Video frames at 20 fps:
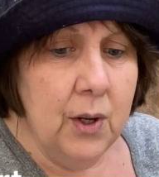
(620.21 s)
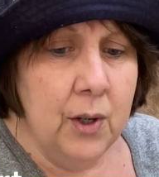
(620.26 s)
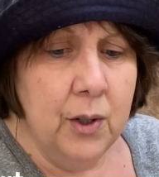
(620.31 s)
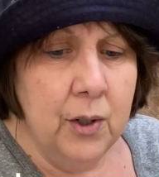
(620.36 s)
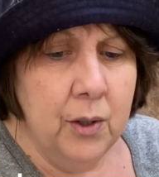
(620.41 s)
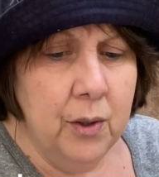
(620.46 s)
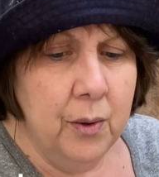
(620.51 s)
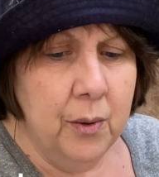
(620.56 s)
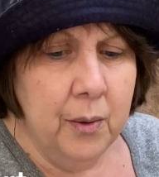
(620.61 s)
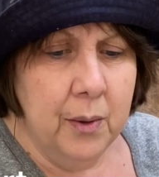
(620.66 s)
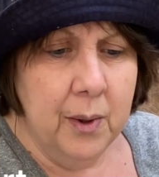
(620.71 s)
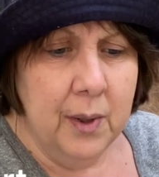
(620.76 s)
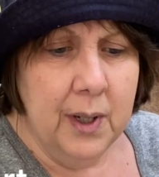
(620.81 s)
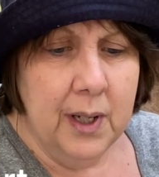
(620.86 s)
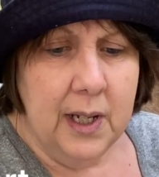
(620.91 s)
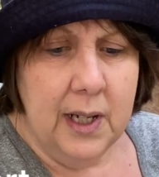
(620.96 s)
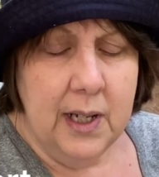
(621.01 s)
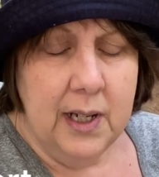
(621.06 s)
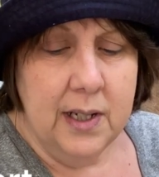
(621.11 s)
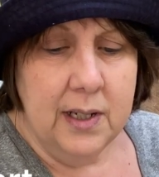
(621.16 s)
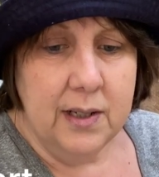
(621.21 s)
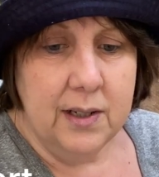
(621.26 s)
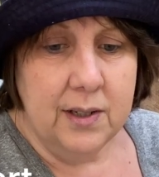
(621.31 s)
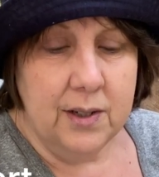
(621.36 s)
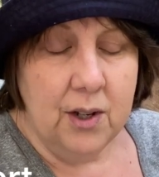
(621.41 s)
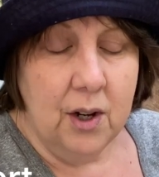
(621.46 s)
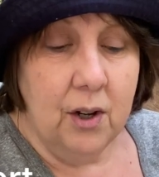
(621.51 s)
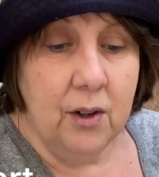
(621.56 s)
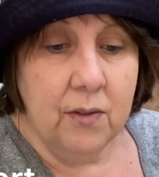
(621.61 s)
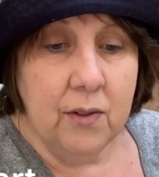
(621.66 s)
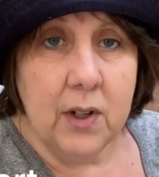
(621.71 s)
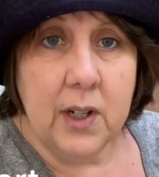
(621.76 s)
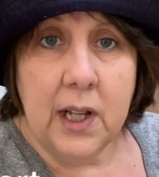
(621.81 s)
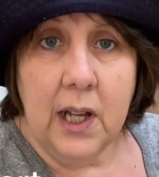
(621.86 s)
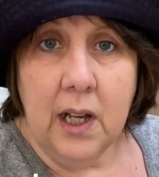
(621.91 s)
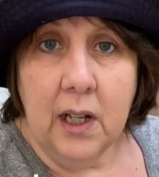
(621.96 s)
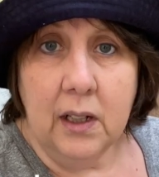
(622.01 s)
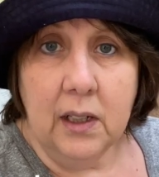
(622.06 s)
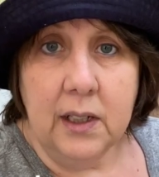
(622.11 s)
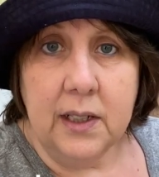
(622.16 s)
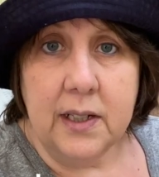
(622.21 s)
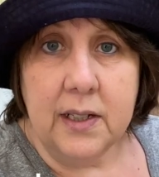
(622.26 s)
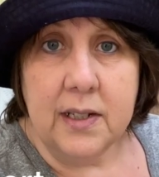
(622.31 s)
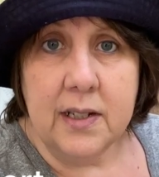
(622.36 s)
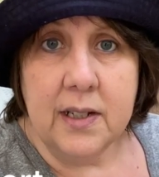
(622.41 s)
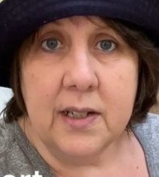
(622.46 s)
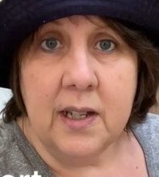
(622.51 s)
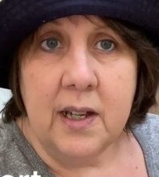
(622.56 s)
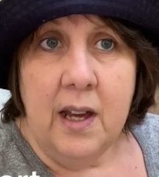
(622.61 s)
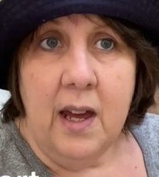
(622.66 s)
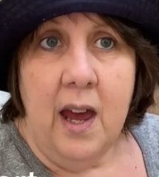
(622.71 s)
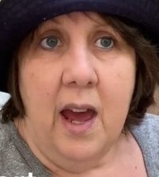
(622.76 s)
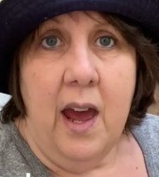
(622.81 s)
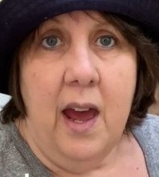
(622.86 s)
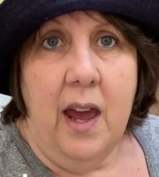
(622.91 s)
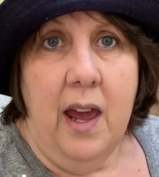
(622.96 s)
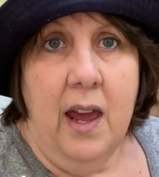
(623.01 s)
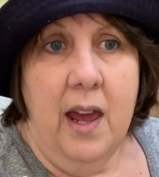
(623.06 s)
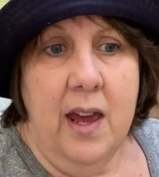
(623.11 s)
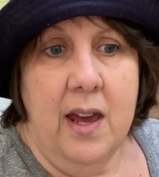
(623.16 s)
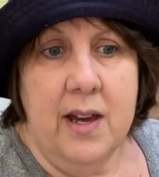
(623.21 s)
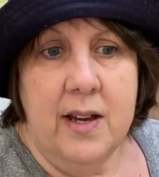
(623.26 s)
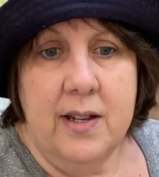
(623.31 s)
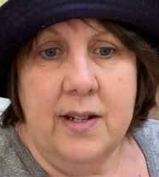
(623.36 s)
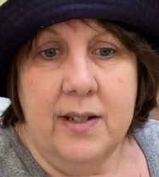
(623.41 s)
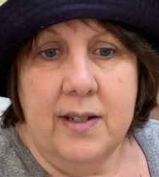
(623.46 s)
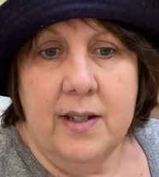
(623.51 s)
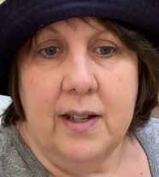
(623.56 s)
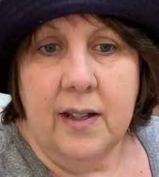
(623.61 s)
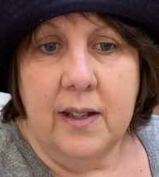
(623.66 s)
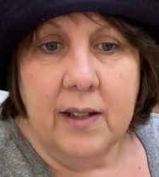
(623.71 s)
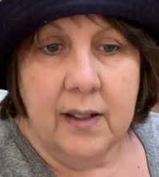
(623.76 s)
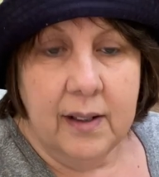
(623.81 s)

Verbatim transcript: who is over in England, and